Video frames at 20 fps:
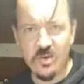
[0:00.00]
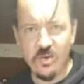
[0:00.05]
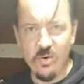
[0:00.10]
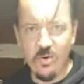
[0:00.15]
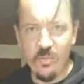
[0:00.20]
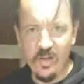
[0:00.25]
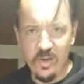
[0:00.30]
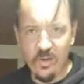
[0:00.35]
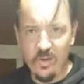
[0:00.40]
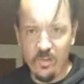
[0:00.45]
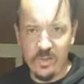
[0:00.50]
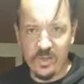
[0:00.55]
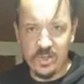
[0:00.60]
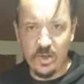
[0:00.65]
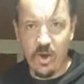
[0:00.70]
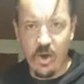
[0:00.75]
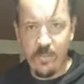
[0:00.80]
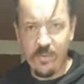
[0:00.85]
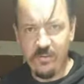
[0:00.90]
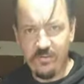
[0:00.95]
or my
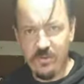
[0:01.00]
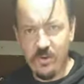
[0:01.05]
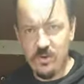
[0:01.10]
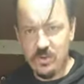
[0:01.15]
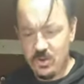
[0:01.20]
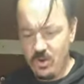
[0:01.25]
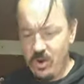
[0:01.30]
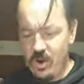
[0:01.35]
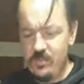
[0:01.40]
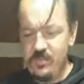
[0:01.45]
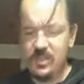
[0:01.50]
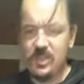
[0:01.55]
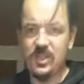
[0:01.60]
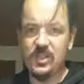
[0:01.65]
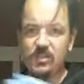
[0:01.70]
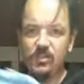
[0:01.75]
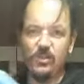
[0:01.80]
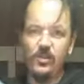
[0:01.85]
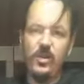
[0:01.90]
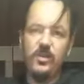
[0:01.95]
top a few times just
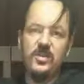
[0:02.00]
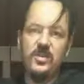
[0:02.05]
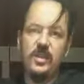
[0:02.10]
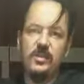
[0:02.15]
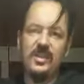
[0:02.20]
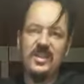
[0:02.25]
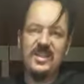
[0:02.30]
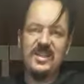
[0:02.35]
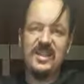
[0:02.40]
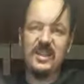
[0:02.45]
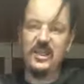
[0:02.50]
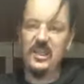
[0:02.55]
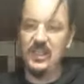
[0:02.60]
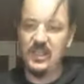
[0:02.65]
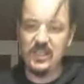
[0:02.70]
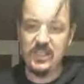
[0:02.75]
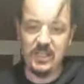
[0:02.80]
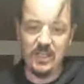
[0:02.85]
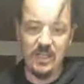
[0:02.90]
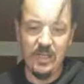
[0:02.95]
to remove some of the
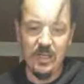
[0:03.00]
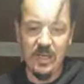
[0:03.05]
stickiness,